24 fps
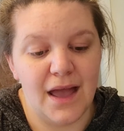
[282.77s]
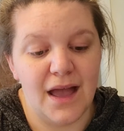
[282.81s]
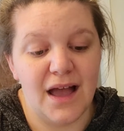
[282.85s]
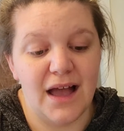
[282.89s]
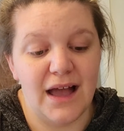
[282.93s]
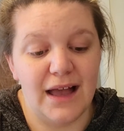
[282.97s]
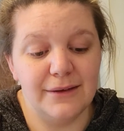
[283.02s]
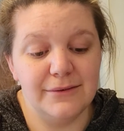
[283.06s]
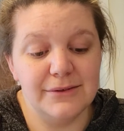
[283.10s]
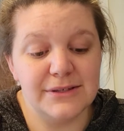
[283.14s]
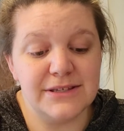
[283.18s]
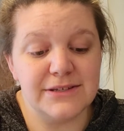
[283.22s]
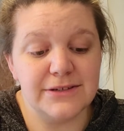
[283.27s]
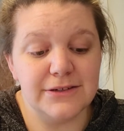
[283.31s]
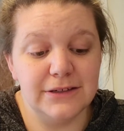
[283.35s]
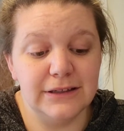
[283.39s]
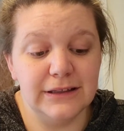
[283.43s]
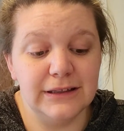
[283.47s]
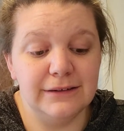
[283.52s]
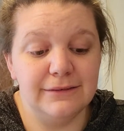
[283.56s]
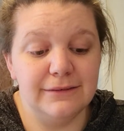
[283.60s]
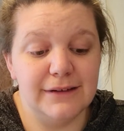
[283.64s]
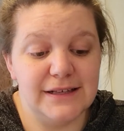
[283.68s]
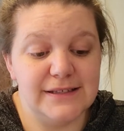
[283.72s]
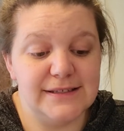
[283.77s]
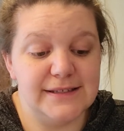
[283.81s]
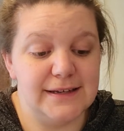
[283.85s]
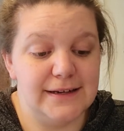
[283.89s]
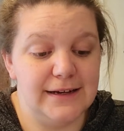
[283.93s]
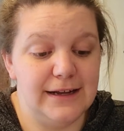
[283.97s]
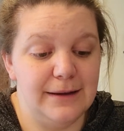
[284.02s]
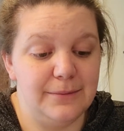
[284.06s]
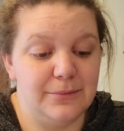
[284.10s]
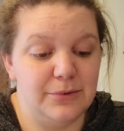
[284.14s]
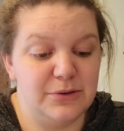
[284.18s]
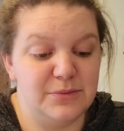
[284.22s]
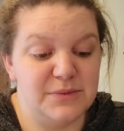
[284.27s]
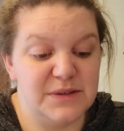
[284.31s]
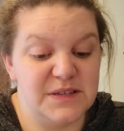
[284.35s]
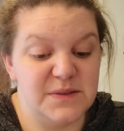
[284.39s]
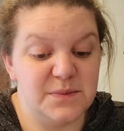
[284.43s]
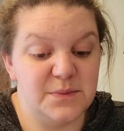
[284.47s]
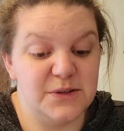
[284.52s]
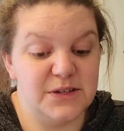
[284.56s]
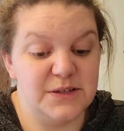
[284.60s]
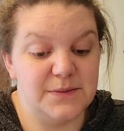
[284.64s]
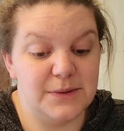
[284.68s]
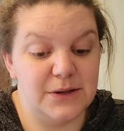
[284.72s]
I was certainly rested up when
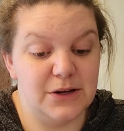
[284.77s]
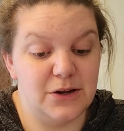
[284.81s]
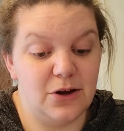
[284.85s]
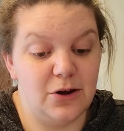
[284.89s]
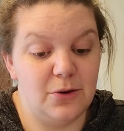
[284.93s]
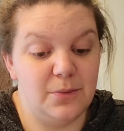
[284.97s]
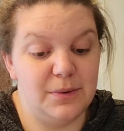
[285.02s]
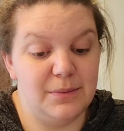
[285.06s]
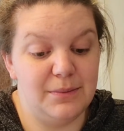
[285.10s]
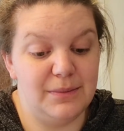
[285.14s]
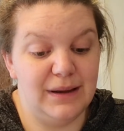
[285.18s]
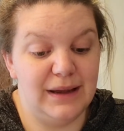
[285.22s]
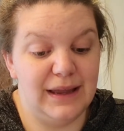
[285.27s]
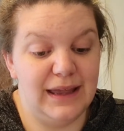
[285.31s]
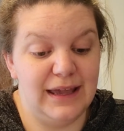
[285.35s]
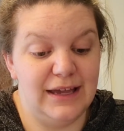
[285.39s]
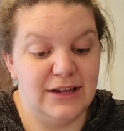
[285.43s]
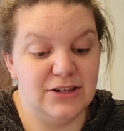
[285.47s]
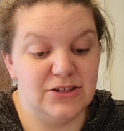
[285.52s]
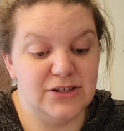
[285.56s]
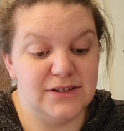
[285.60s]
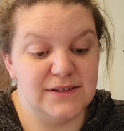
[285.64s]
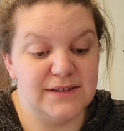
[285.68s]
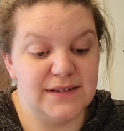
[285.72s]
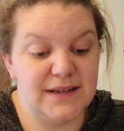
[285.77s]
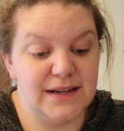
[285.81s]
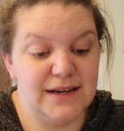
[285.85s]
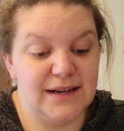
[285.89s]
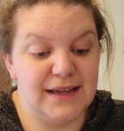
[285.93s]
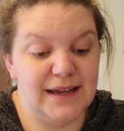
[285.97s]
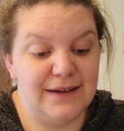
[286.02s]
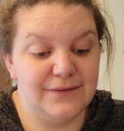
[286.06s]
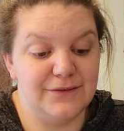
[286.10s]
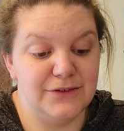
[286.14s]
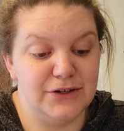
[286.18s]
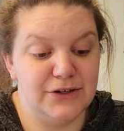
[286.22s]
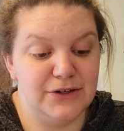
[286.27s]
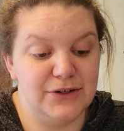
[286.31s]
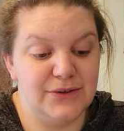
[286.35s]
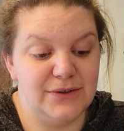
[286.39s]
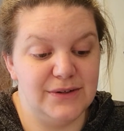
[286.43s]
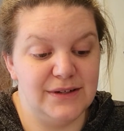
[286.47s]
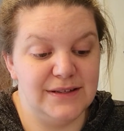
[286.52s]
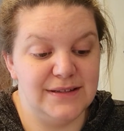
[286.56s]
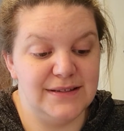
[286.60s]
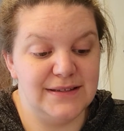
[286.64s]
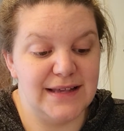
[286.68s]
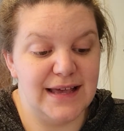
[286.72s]
Miss Brisbane opened my cage on Sunday
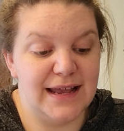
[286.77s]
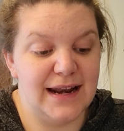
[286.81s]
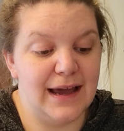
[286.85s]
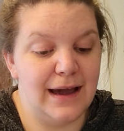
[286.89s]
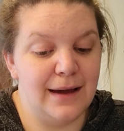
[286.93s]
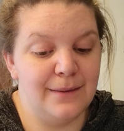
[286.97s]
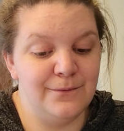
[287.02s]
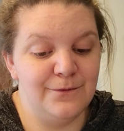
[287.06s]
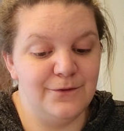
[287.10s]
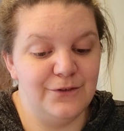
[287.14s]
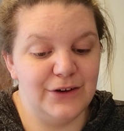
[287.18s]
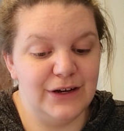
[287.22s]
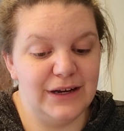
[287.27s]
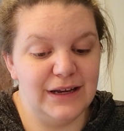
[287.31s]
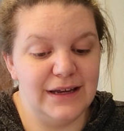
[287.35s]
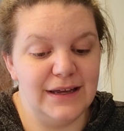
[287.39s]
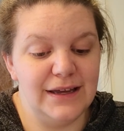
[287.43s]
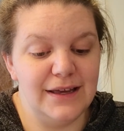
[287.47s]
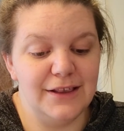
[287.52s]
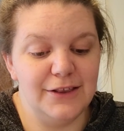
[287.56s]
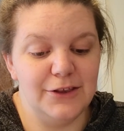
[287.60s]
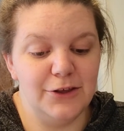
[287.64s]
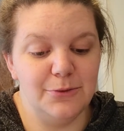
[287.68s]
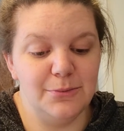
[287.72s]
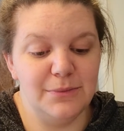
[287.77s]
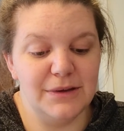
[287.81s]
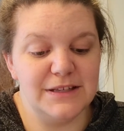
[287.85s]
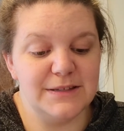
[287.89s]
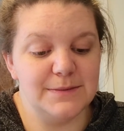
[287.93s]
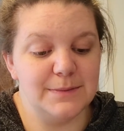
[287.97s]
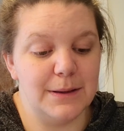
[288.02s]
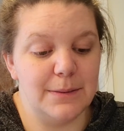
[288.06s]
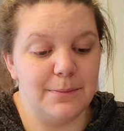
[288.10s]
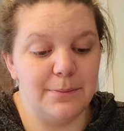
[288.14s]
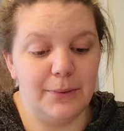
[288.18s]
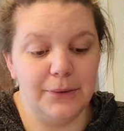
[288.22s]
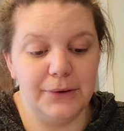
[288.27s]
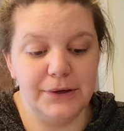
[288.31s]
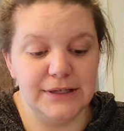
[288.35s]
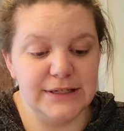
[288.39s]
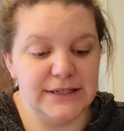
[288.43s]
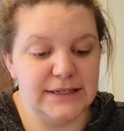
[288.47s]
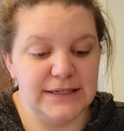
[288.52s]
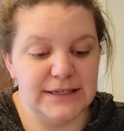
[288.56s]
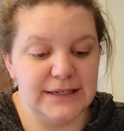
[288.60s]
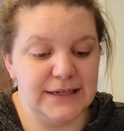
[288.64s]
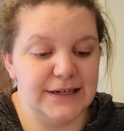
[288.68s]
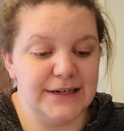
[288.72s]
afternoon and said, Humphrey, you must be bored
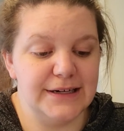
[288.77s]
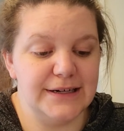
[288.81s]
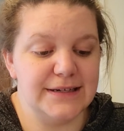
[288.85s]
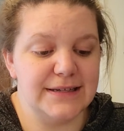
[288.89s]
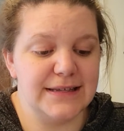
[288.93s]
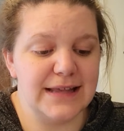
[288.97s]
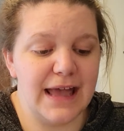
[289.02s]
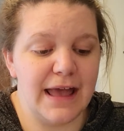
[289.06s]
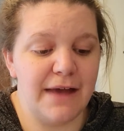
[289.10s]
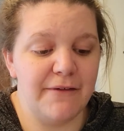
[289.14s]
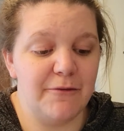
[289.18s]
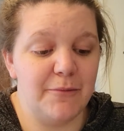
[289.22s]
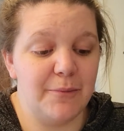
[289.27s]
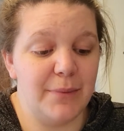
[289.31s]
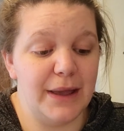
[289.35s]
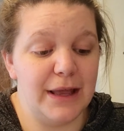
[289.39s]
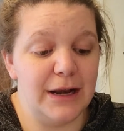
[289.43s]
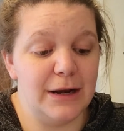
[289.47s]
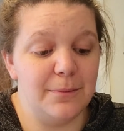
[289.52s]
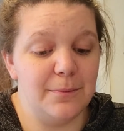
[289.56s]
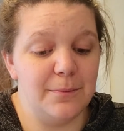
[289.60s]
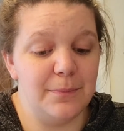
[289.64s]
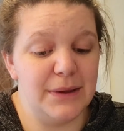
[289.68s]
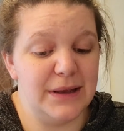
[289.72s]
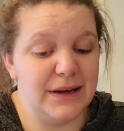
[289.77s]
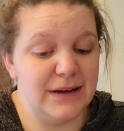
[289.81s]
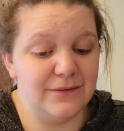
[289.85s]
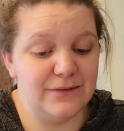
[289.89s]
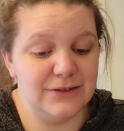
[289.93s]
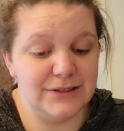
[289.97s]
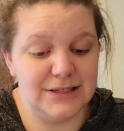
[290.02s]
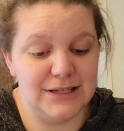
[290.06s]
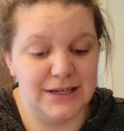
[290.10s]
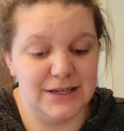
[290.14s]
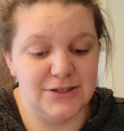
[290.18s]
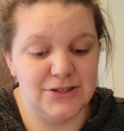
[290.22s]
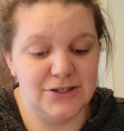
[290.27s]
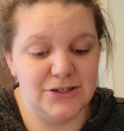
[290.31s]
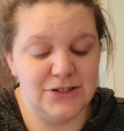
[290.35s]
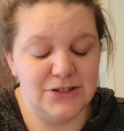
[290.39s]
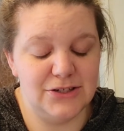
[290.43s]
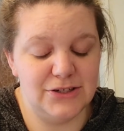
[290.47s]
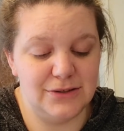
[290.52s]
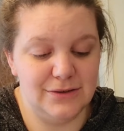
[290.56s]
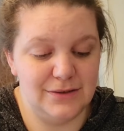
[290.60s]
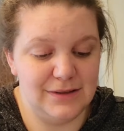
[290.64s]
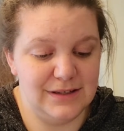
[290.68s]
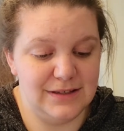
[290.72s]
to tears. I haven't paid a bit of attention
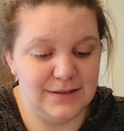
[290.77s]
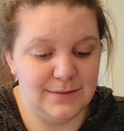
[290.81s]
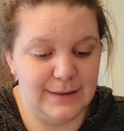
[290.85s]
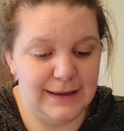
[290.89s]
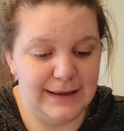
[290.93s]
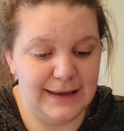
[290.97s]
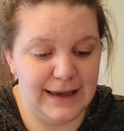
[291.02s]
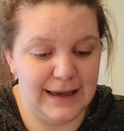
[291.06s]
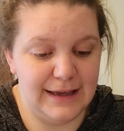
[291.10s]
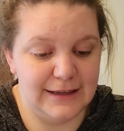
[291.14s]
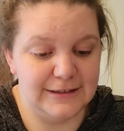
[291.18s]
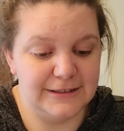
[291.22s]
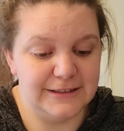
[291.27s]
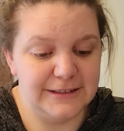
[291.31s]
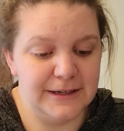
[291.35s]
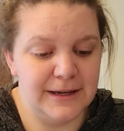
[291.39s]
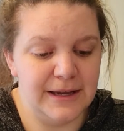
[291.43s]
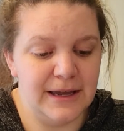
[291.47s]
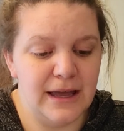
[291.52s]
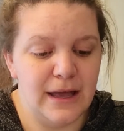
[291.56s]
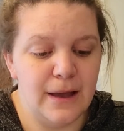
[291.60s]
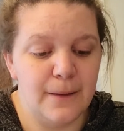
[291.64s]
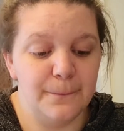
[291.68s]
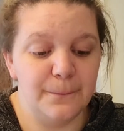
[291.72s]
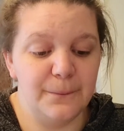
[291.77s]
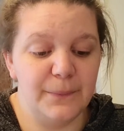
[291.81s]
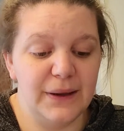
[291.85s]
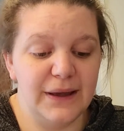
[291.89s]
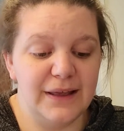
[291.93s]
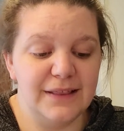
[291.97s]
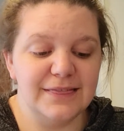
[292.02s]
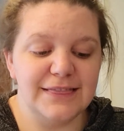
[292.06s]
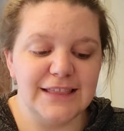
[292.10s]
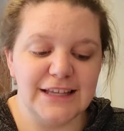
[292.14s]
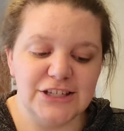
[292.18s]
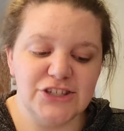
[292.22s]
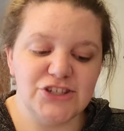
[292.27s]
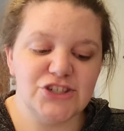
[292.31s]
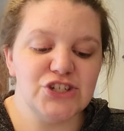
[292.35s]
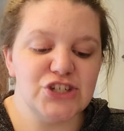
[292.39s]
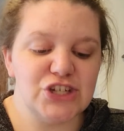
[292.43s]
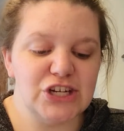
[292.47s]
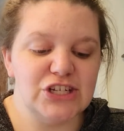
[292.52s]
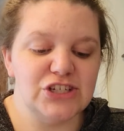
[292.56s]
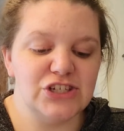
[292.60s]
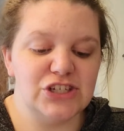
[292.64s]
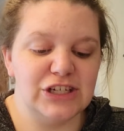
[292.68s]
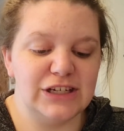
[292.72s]
to you this weekend. But that's
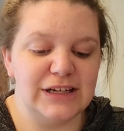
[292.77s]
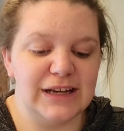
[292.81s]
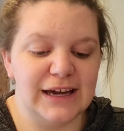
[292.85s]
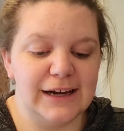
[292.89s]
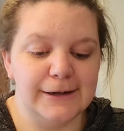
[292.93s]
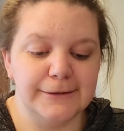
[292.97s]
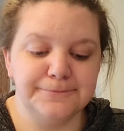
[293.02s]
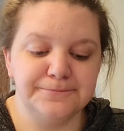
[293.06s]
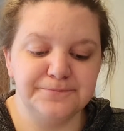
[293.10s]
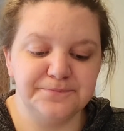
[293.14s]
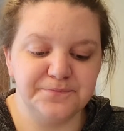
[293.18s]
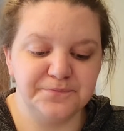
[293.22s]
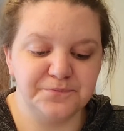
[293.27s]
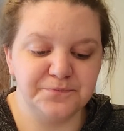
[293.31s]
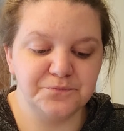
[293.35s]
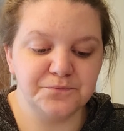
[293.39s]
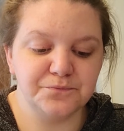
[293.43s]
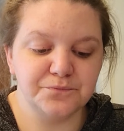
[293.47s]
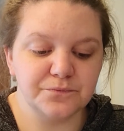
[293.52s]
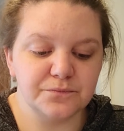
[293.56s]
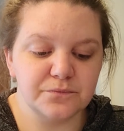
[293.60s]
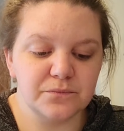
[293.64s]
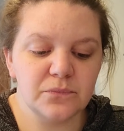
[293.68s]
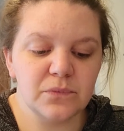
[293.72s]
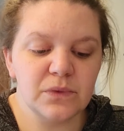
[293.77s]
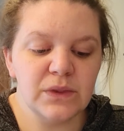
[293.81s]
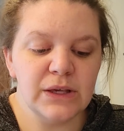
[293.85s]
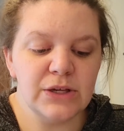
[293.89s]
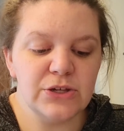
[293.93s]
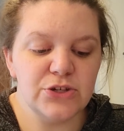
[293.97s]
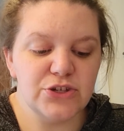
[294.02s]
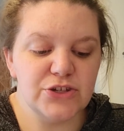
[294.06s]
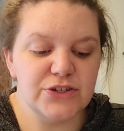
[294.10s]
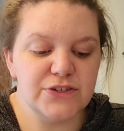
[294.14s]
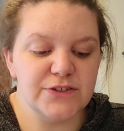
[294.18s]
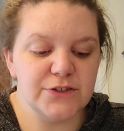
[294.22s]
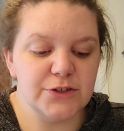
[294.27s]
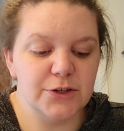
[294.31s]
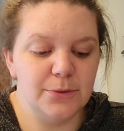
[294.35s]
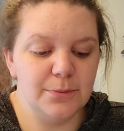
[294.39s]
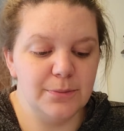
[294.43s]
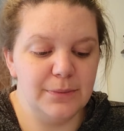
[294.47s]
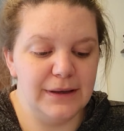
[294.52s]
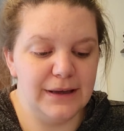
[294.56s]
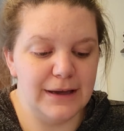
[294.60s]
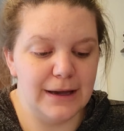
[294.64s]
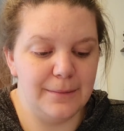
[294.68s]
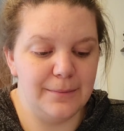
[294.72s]
changing now. She
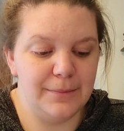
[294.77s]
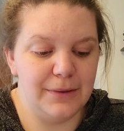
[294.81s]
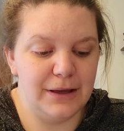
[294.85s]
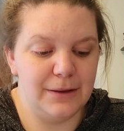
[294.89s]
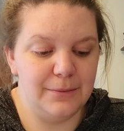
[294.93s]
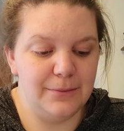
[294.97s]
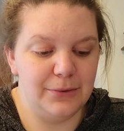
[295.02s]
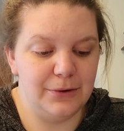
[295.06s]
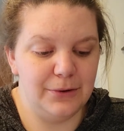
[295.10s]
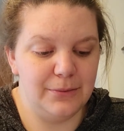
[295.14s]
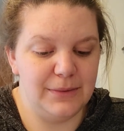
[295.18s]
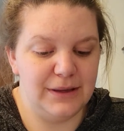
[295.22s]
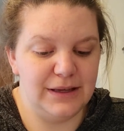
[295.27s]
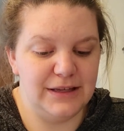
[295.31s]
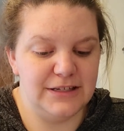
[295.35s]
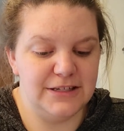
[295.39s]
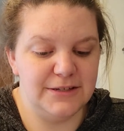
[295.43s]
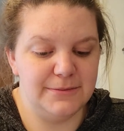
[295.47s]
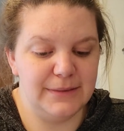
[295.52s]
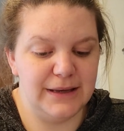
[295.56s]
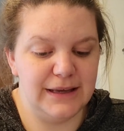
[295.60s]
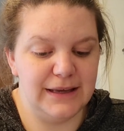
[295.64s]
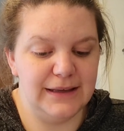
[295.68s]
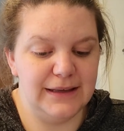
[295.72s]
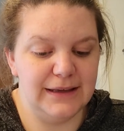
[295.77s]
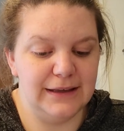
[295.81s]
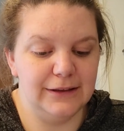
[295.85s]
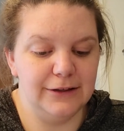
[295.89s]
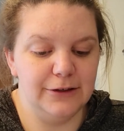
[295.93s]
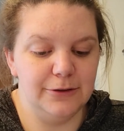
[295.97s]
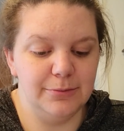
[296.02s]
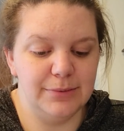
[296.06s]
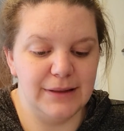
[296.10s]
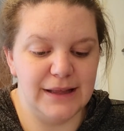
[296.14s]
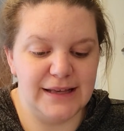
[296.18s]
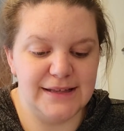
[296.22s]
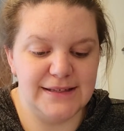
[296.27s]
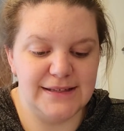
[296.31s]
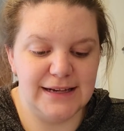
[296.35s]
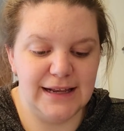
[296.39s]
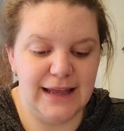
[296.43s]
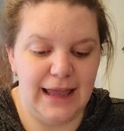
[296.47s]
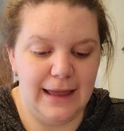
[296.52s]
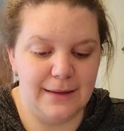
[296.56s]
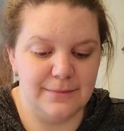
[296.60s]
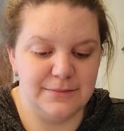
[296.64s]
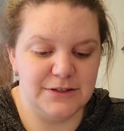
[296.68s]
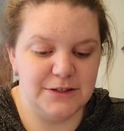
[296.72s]
scooped me up and put me into my yellow
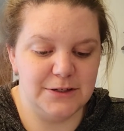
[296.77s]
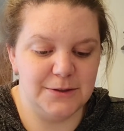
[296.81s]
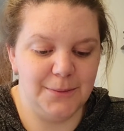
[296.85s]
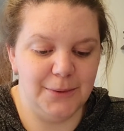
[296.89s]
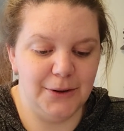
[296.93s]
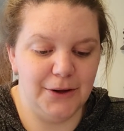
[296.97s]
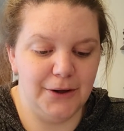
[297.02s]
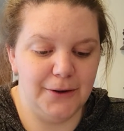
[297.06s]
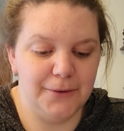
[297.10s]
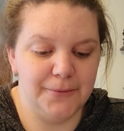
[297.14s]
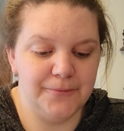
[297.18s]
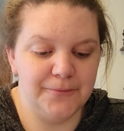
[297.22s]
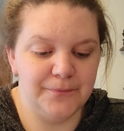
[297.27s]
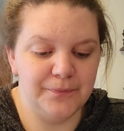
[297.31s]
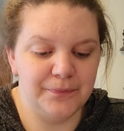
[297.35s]
plastic hamster ball.